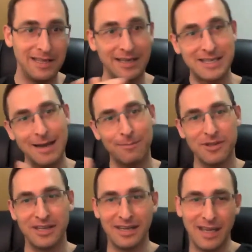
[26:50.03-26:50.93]
The example
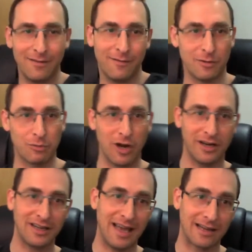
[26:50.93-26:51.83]
that I gave of the
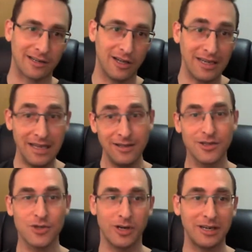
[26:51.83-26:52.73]
product catalog
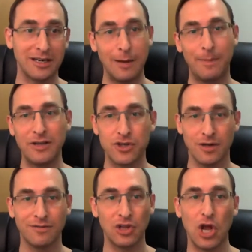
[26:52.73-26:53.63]
illustrated a bunch
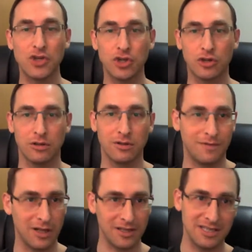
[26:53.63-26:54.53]
of logical
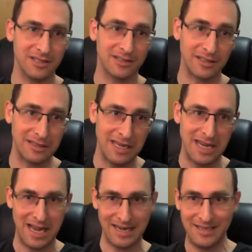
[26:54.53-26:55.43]
volatility,
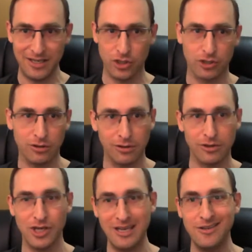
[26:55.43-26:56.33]
additional
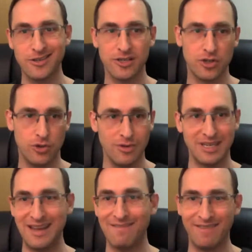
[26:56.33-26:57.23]
changes to the
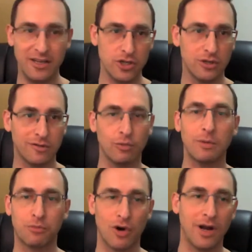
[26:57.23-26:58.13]
definition of
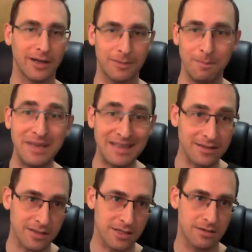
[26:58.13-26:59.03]
what product
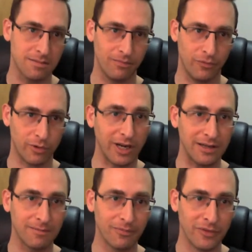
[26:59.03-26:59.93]
means,
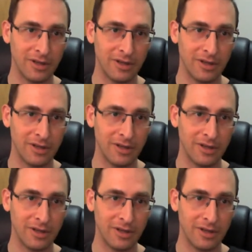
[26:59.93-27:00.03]
right?